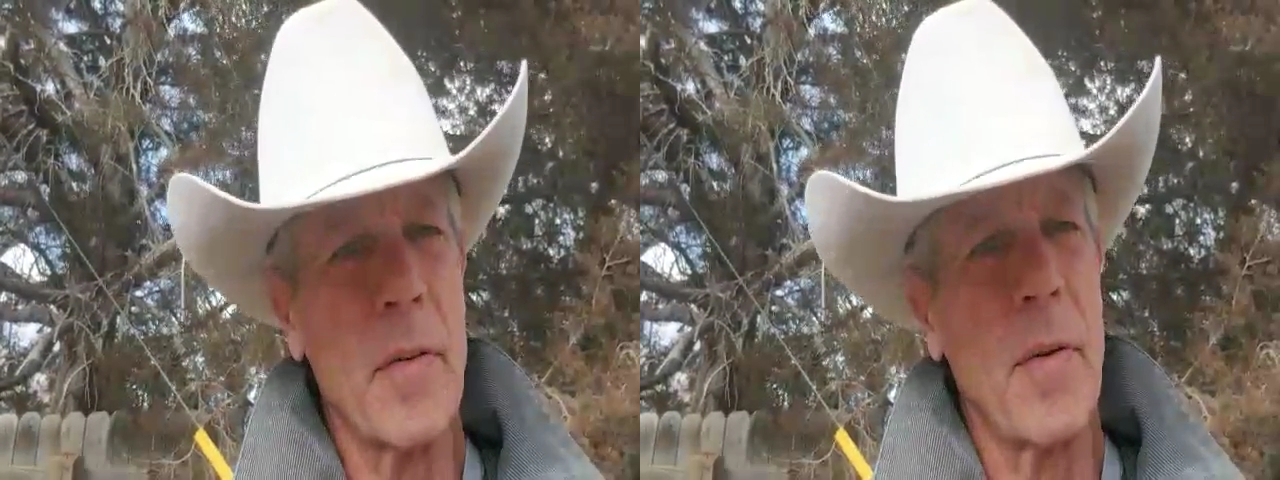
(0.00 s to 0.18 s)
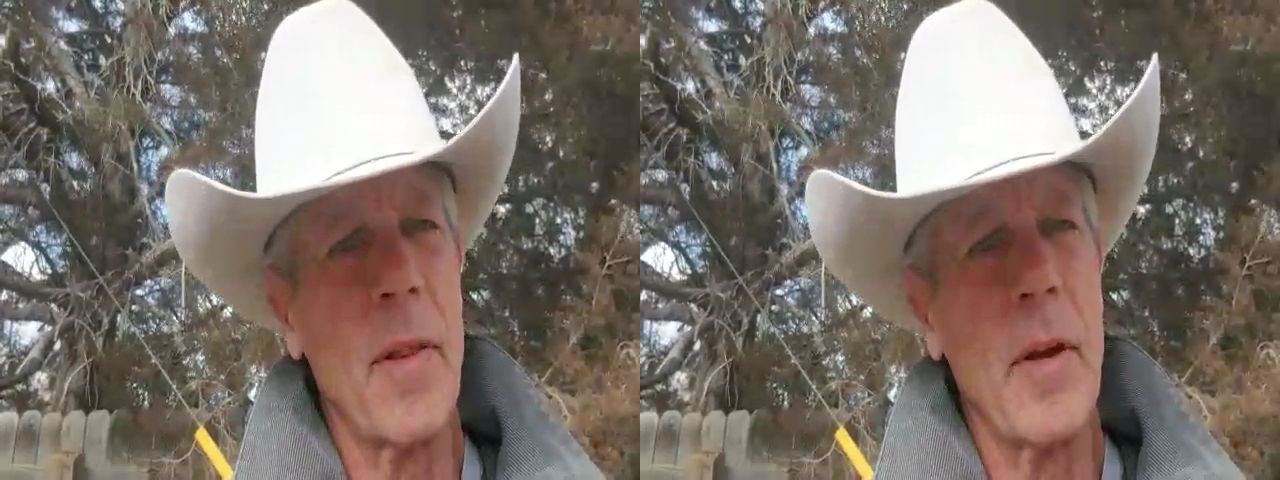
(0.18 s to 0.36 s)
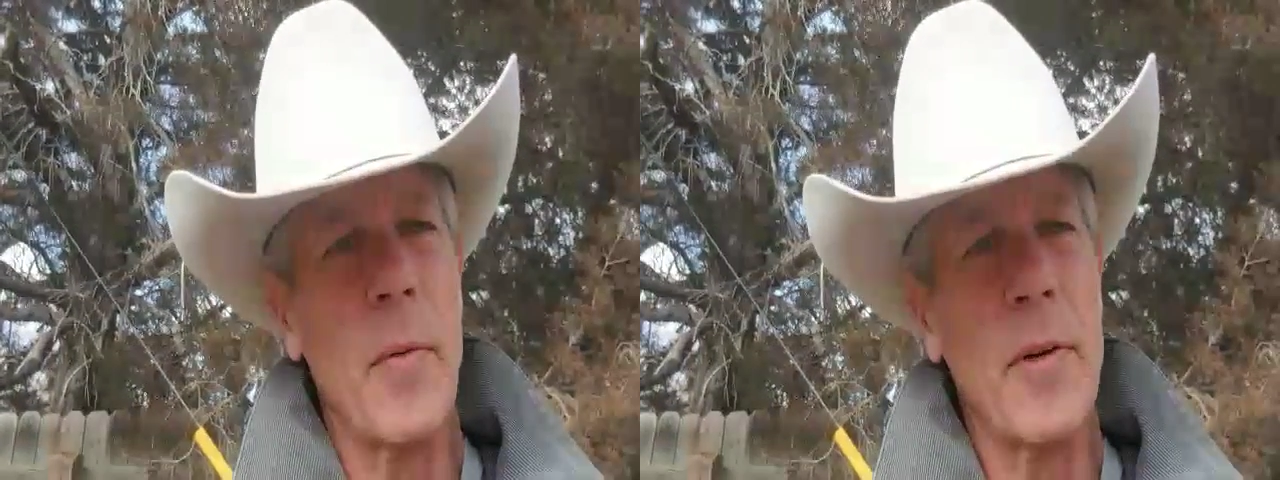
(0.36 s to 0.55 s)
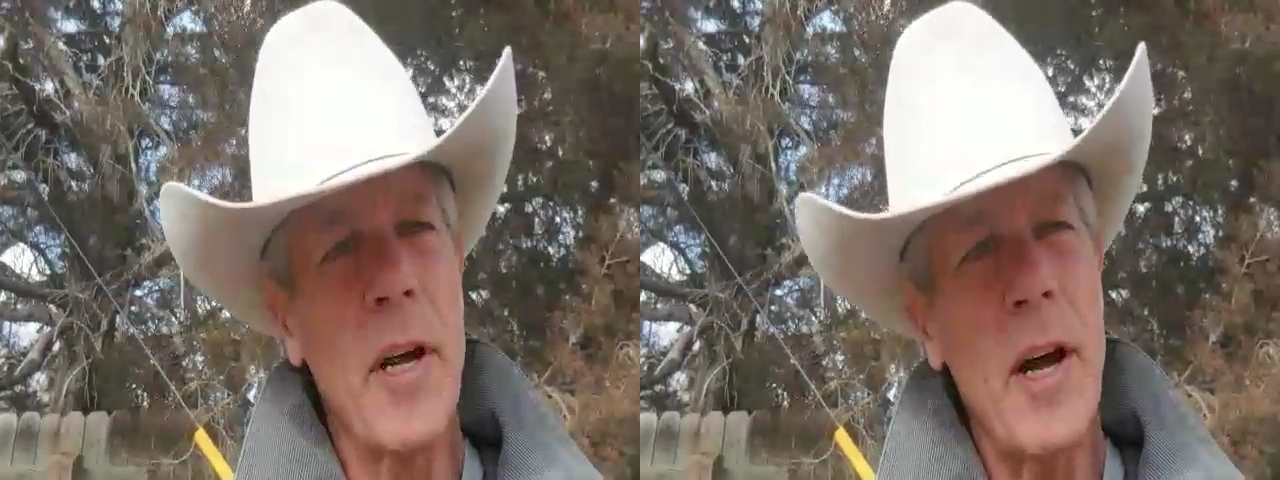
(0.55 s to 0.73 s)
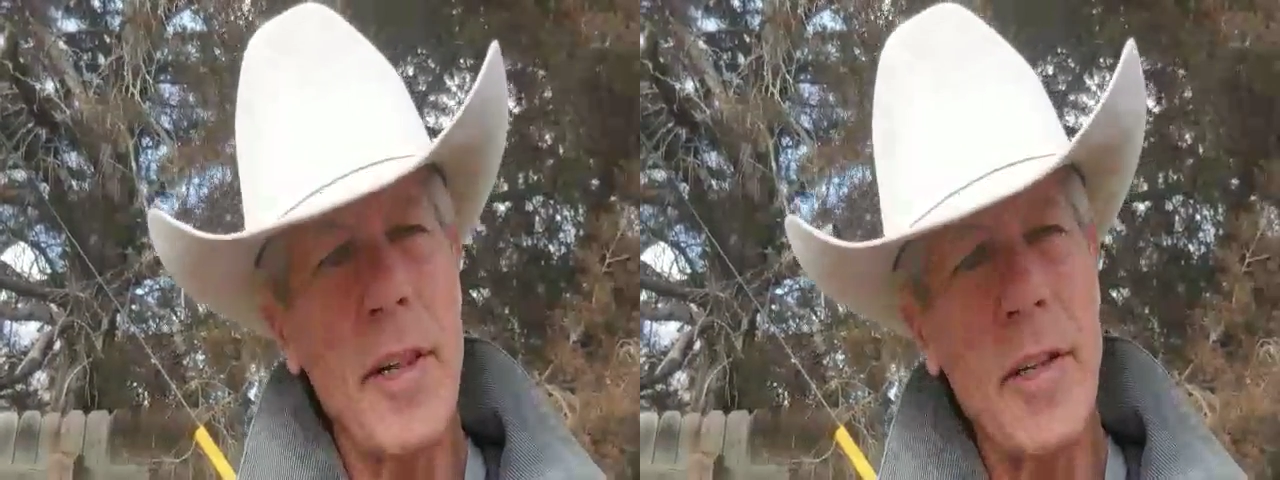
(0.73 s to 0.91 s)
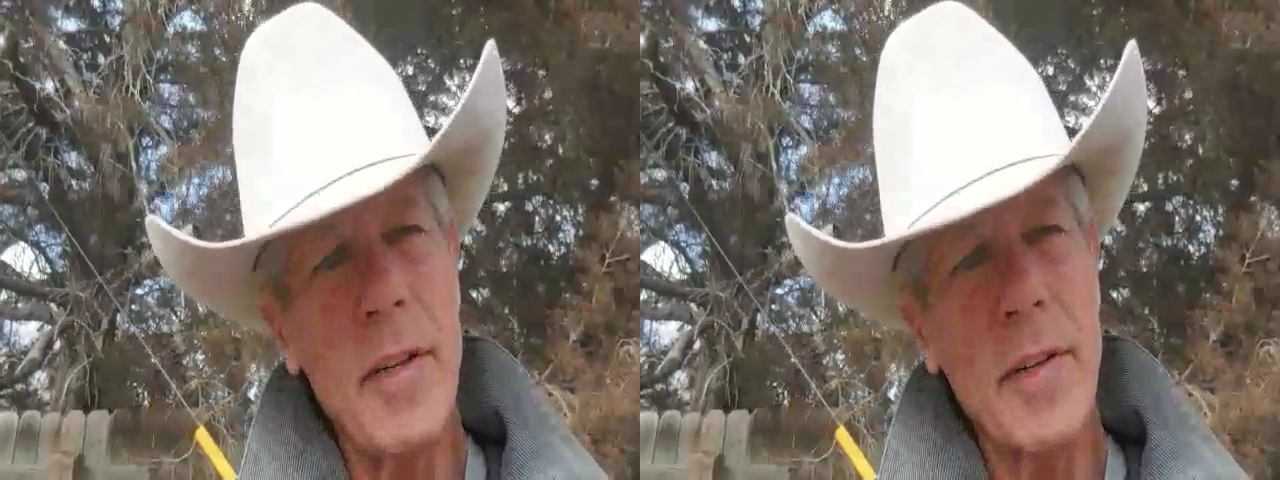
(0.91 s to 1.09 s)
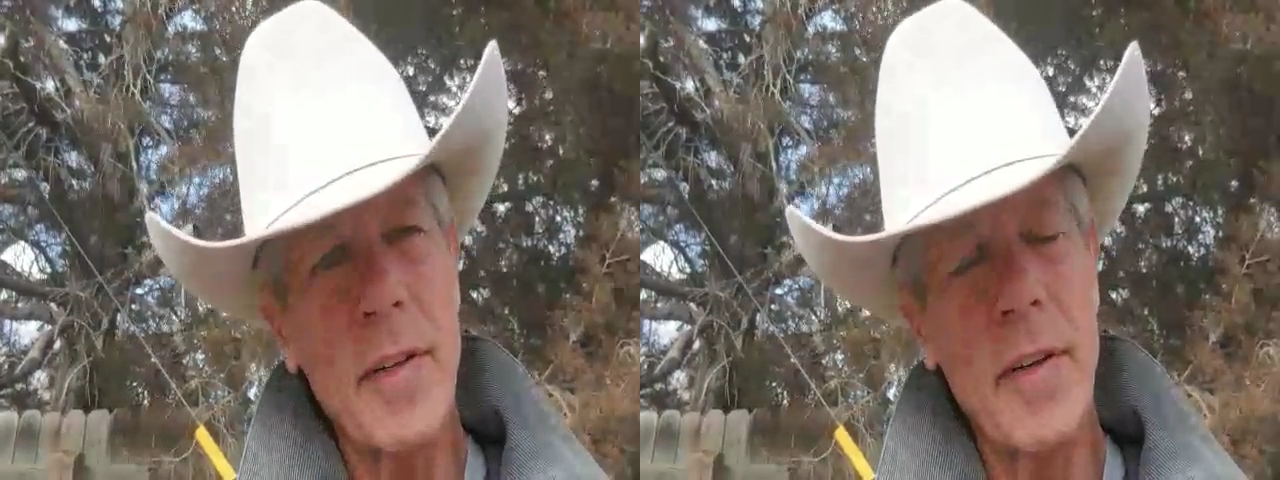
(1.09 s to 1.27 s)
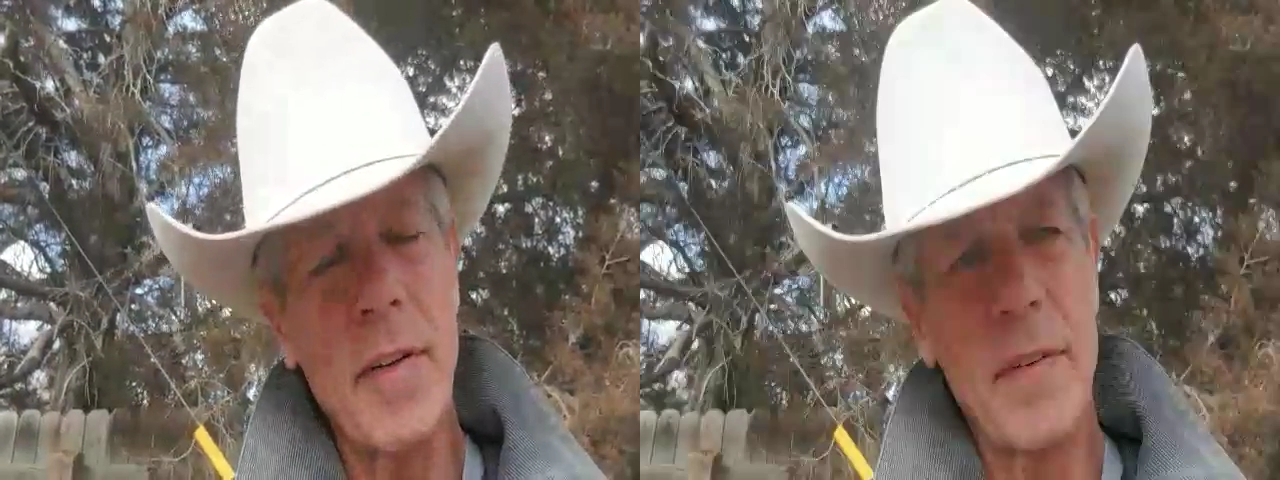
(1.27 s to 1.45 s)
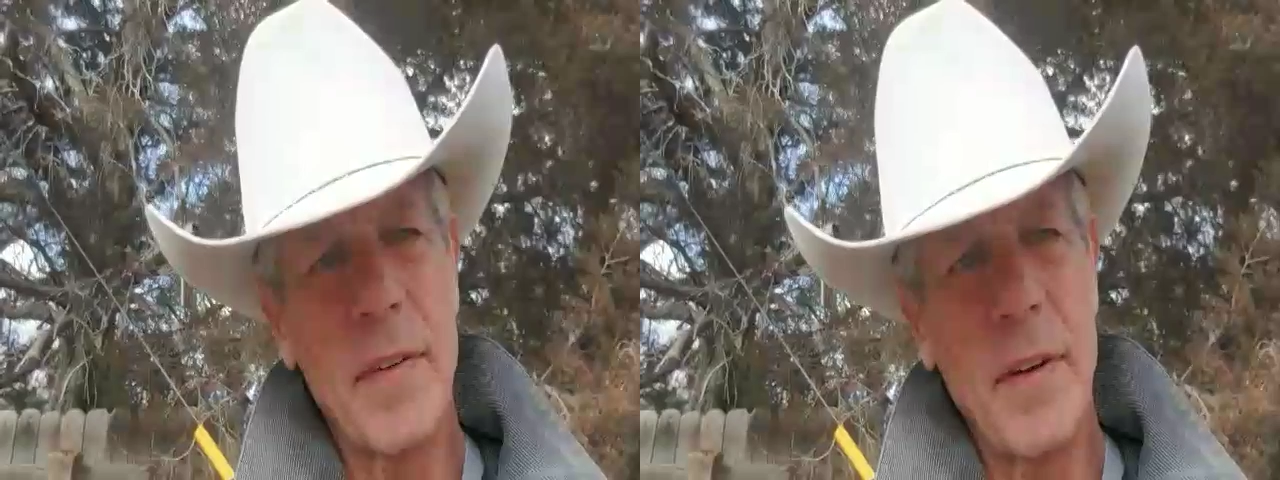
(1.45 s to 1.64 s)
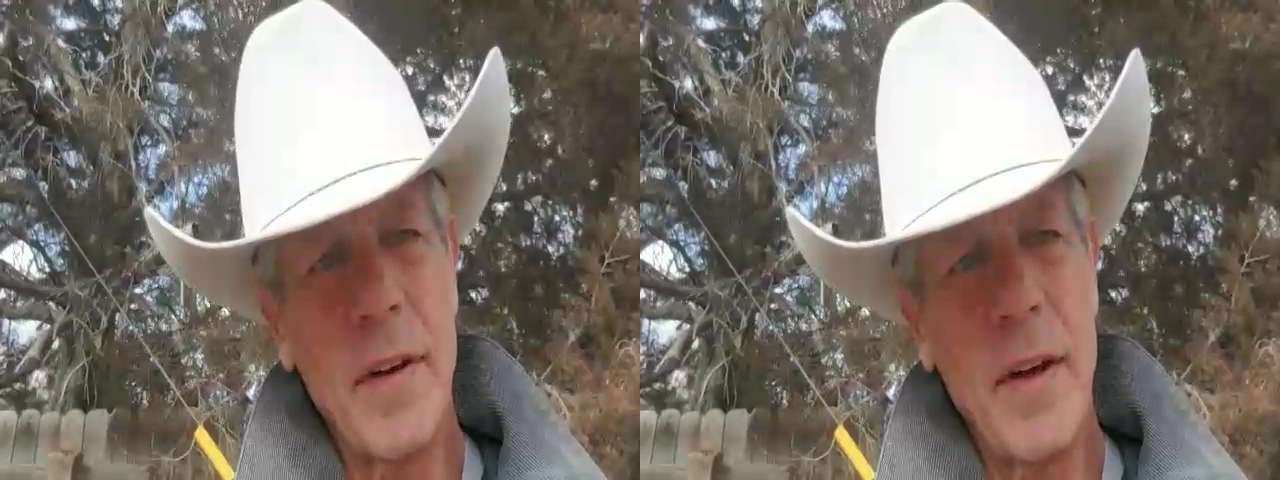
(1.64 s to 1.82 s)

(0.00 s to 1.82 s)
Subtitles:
or they were taught these things